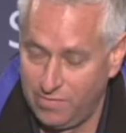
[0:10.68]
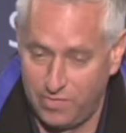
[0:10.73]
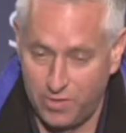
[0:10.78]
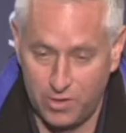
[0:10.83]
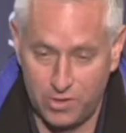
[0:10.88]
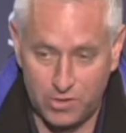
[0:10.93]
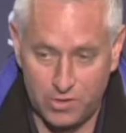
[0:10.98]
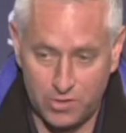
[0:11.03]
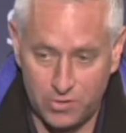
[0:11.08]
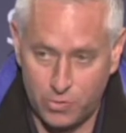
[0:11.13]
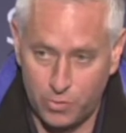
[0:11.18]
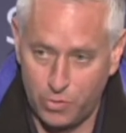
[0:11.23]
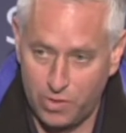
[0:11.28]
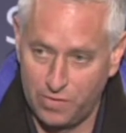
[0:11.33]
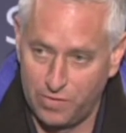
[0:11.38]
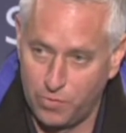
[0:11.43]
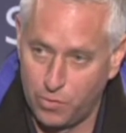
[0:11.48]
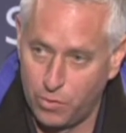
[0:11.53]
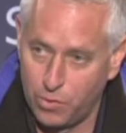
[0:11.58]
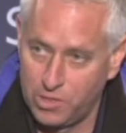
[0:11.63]
finished in
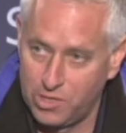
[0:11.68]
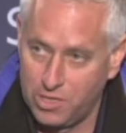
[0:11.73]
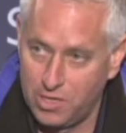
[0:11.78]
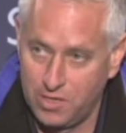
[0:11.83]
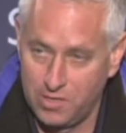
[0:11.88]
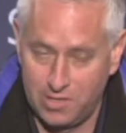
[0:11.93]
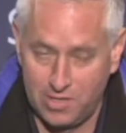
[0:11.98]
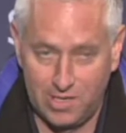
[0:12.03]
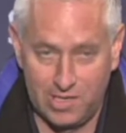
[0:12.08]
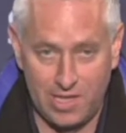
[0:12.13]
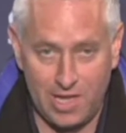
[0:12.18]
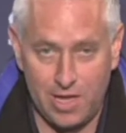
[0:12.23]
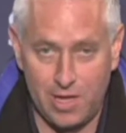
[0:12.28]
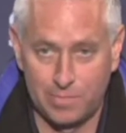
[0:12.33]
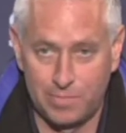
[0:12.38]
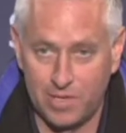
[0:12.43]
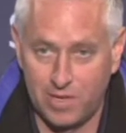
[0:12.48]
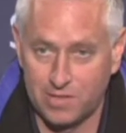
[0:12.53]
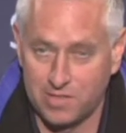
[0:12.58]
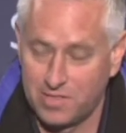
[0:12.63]
24 and change,
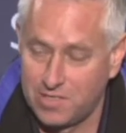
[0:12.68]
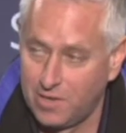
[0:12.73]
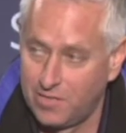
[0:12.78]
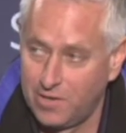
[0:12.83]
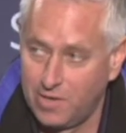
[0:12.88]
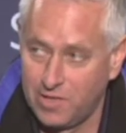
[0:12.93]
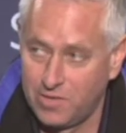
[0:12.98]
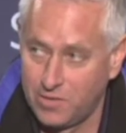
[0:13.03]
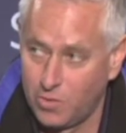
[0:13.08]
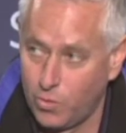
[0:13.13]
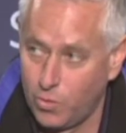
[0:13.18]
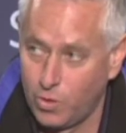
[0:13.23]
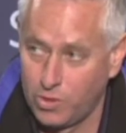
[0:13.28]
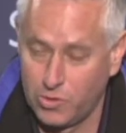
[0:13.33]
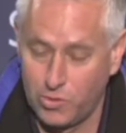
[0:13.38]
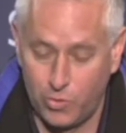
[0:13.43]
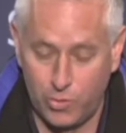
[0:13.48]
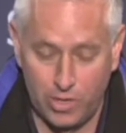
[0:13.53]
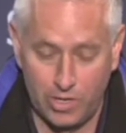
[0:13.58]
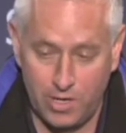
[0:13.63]
galloped out 7/8 in
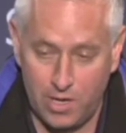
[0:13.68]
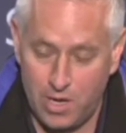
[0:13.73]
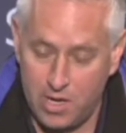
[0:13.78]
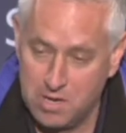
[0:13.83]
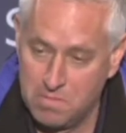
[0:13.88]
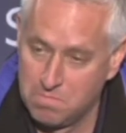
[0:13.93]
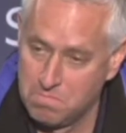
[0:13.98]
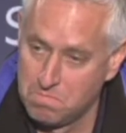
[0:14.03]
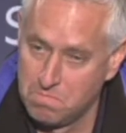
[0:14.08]
129.